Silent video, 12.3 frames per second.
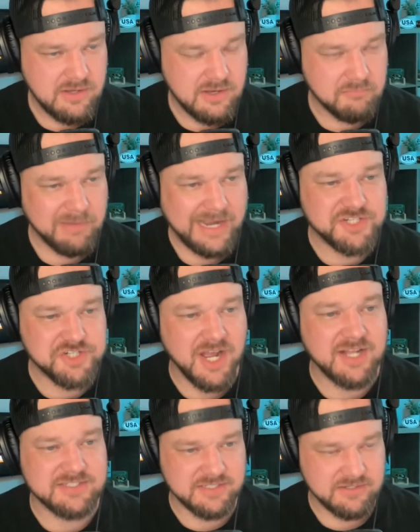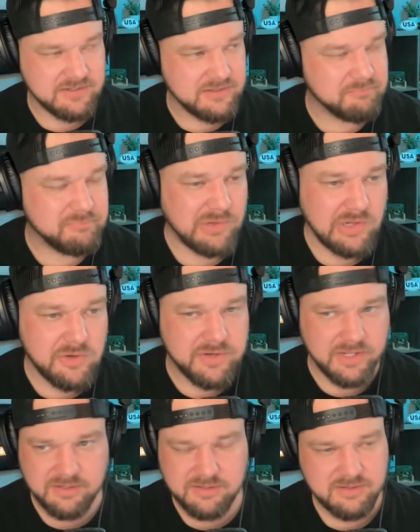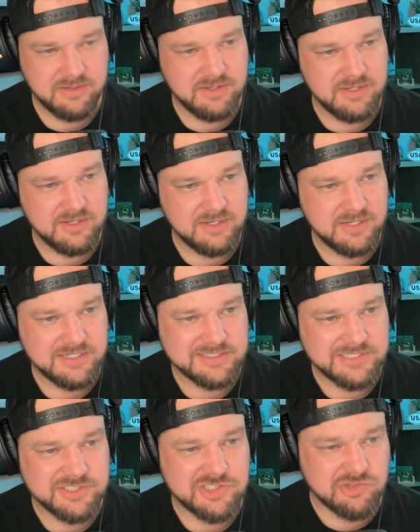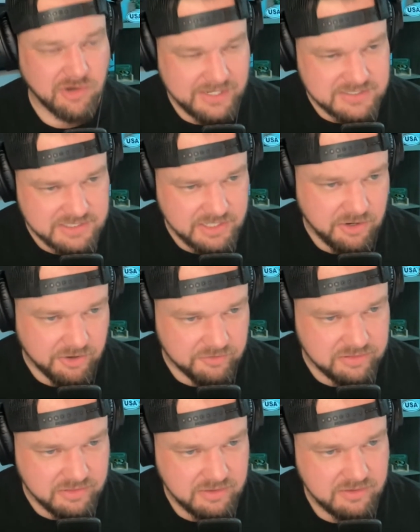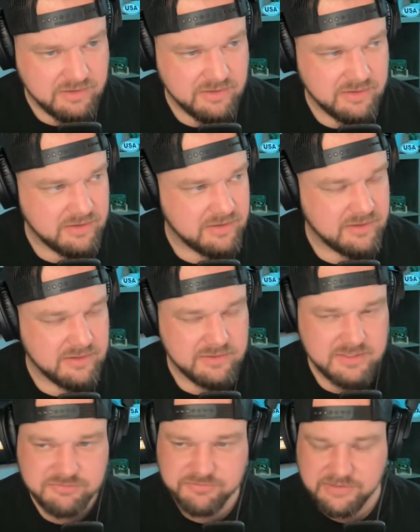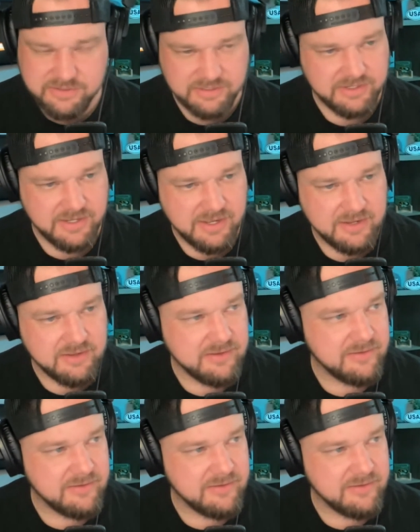Mike Johnson imploding as he strikes the earth. This fucking guy.